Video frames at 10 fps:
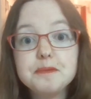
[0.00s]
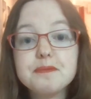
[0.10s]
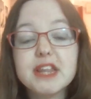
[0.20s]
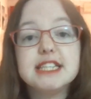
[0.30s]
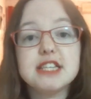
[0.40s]

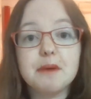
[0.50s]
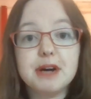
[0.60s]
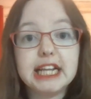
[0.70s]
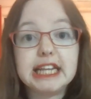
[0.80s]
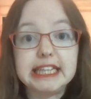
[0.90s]
So I'm
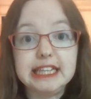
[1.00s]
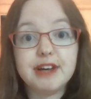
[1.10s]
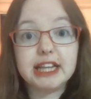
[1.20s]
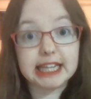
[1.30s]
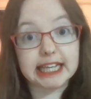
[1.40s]
going to leave
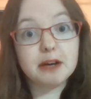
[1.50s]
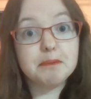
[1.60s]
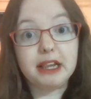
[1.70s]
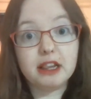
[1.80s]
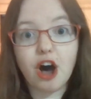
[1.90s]
a link
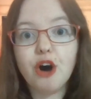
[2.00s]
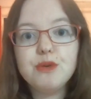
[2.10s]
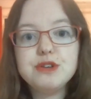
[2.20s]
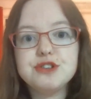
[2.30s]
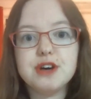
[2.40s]

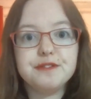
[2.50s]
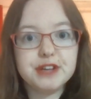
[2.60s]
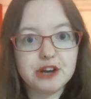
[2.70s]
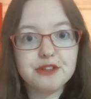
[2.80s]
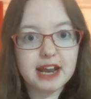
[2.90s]
below to a
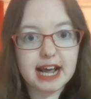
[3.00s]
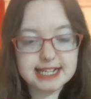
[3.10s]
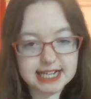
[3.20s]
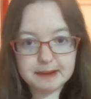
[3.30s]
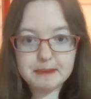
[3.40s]
video that I
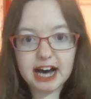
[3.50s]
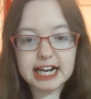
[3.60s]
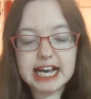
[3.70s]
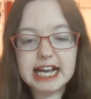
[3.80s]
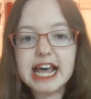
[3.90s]
did about
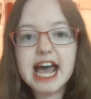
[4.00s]
it.